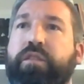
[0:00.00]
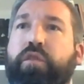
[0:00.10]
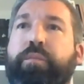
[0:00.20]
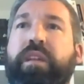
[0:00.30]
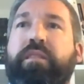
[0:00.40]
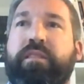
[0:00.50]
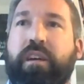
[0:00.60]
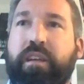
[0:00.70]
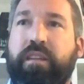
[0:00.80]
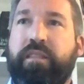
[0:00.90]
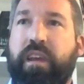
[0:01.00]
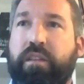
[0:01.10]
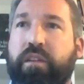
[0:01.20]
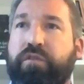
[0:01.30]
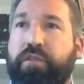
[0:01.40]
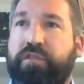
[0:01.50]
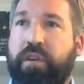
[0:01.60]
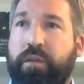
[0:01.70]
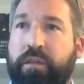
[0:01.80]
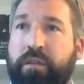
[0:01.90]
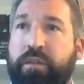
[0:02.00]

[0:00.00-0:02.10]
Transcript: European Studies at Georgetown